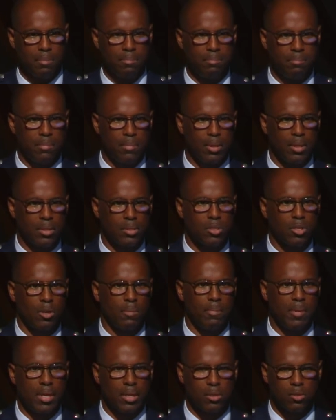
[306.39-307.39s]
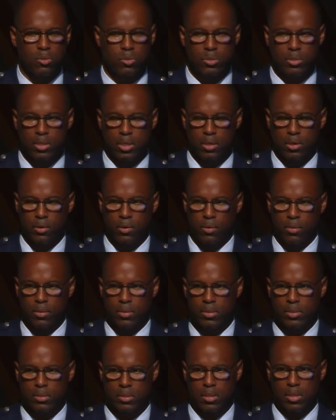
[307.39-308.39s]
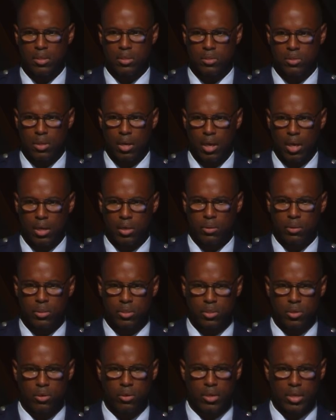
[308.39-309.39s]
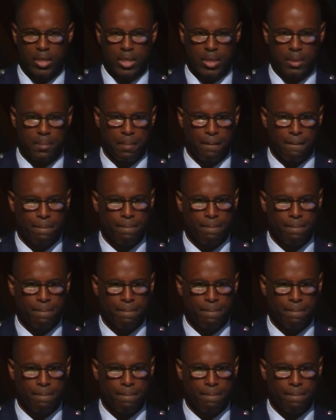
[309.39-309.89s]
Military Medical Center, which is in Ankara, Turkey,